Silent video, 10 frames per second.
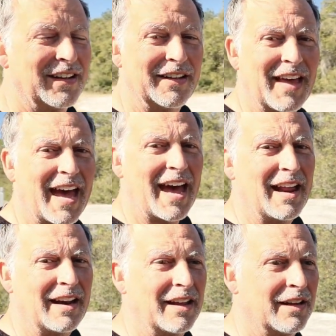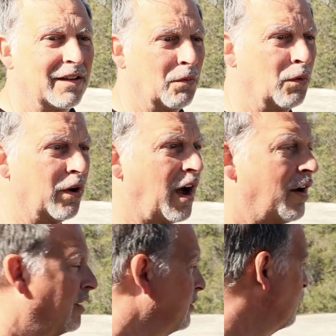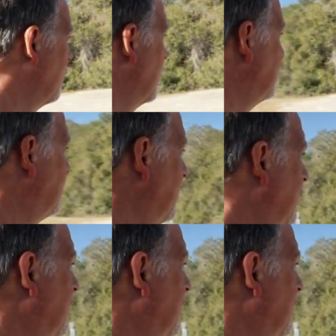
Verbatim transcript: that we're out in the woods,